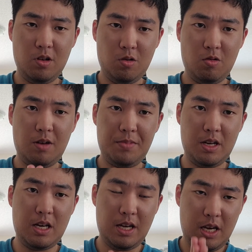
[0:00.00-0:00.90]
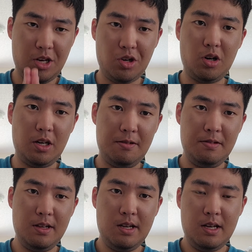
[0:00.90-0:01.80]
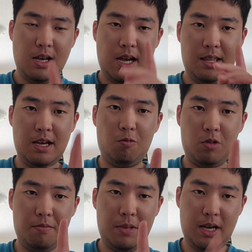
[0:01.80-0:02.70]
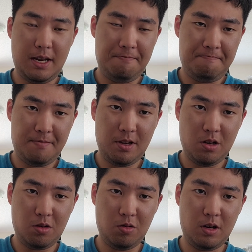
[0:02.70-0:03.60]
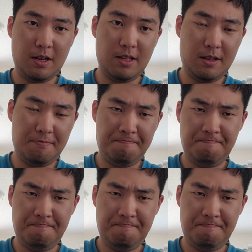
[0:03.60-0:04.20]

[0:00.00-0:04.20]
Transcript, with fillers: who have been uh, injured, and that one man who has been